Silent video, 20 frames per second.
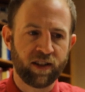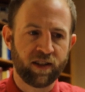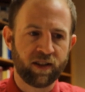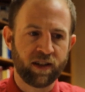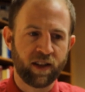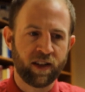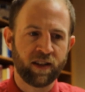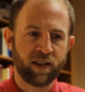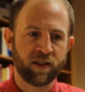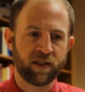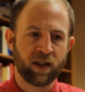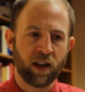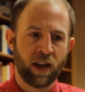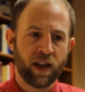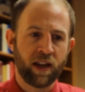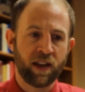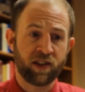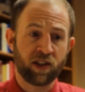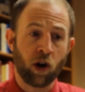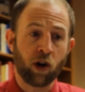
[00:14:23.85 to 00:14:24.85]
is, is
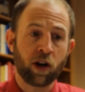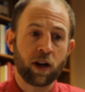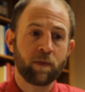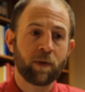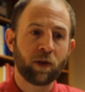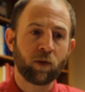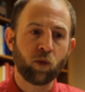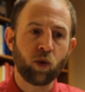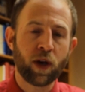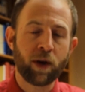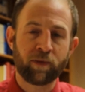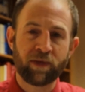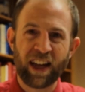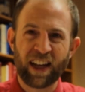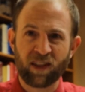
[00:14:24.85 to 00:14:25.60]
has already been whipped.